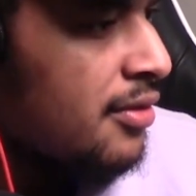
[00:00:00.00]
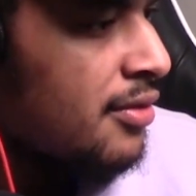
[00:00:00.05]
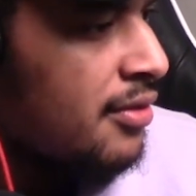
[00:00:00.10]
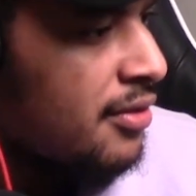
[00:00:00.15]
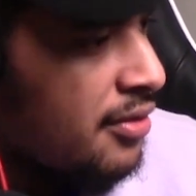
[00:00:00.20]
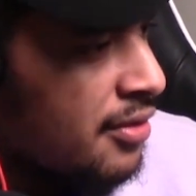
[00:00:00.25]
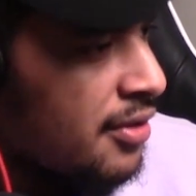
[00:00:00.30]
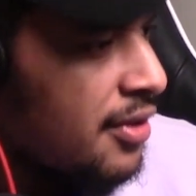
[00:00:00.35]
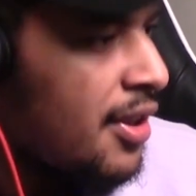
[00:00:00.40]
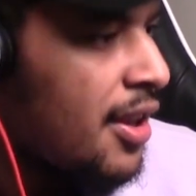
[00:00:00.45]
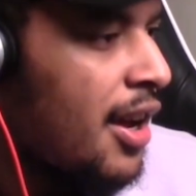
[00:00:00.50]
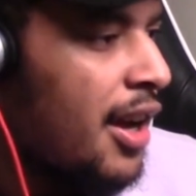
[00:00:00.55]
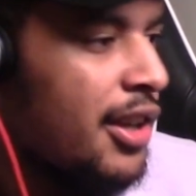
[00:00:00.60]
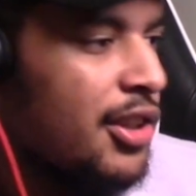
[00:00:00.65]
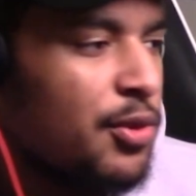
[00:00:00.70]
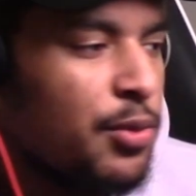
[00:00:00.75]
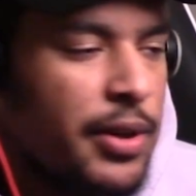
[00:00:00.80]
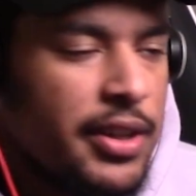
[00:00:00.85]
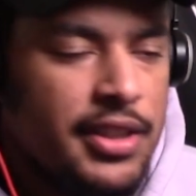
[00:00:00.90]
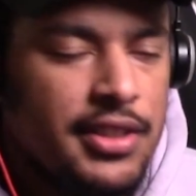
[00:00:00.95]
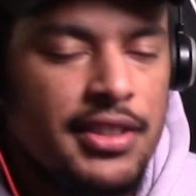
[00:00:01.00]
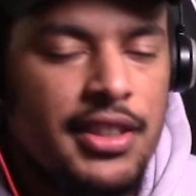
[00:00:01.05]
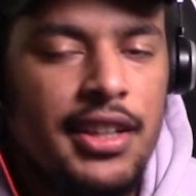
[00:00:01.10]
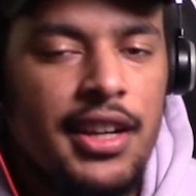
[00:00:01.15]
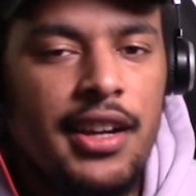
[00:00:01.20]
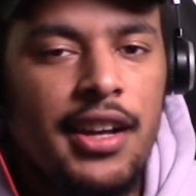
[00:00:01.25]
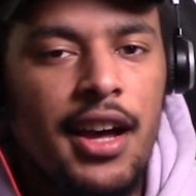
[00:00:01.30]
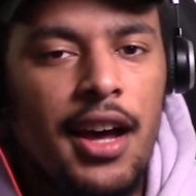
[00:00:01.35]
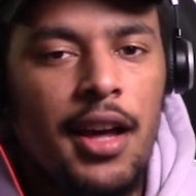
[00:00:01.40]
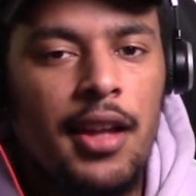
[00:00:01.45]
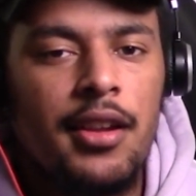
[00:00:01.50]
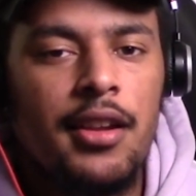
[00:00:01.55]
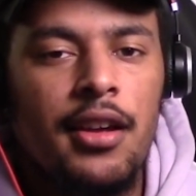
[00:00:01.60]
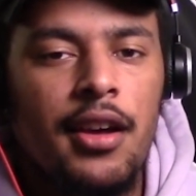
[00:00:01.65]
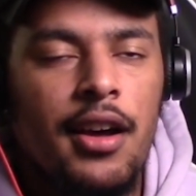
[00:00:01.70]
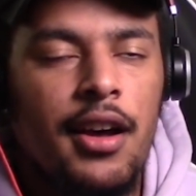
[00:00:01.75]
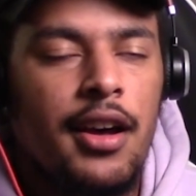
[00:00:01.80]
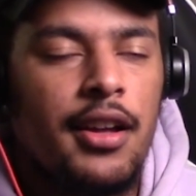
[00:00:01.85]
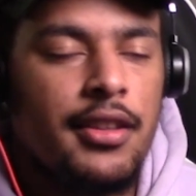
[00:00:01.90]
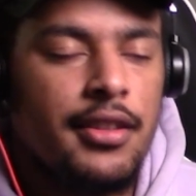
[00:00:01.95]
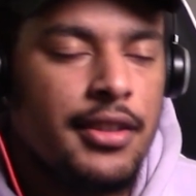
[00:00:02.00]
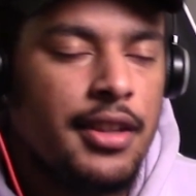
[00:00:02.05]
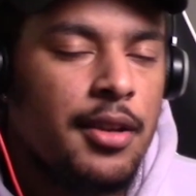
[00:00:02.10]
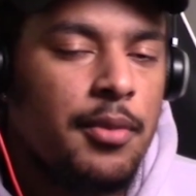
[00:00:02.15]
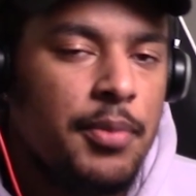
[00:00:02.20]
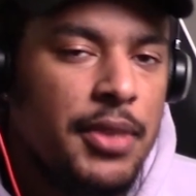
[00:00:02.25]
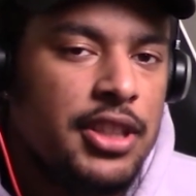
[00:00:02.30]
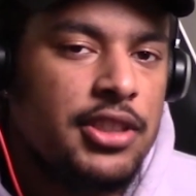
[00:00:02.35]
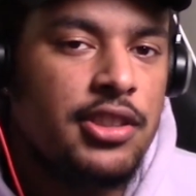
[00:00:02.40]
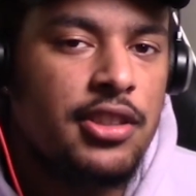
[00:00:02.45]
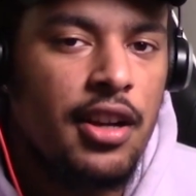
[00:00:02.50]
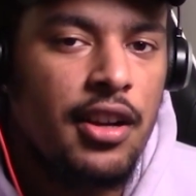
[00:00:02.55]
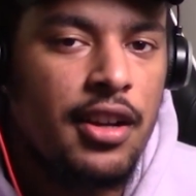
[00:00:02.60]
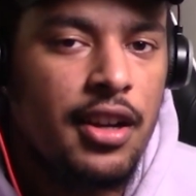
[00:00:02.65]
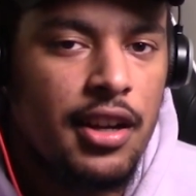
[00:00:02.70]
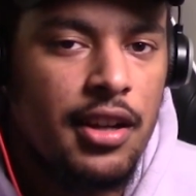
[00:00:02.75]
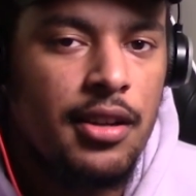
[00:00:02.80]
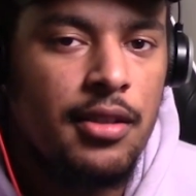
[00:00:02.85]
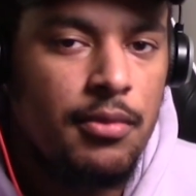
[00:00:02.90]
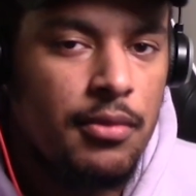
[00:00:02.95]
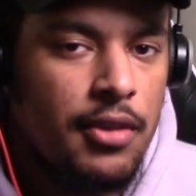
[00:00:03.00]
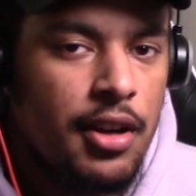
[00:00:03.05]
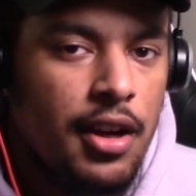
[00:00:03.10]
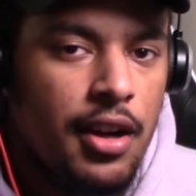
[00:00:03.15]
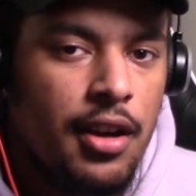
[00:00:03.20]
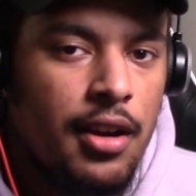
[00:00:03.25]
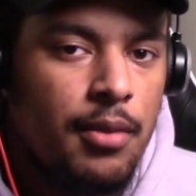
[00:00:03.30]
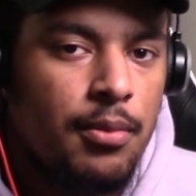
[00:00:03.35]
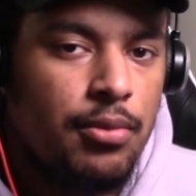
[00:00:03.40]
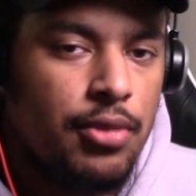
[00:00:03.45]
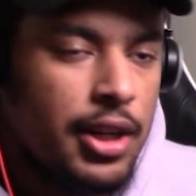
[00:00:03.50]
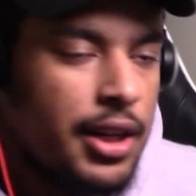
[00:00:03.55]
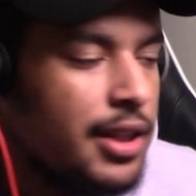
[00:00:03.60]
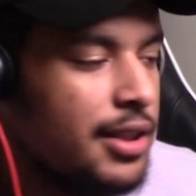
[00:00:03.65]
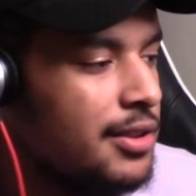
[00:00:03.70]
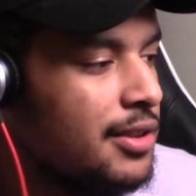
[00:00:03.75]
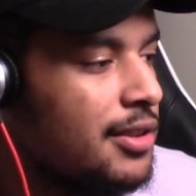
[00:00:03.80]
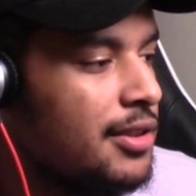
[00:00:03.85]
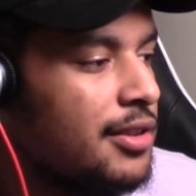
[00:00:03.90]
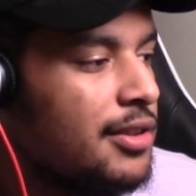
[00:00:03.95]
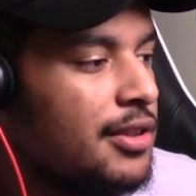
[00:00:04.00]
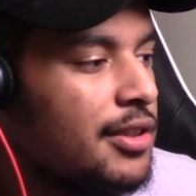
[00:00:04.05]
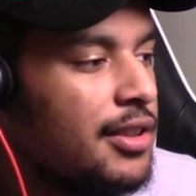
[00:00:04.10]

I swear this nigga got, this nigga Big Sean got braids.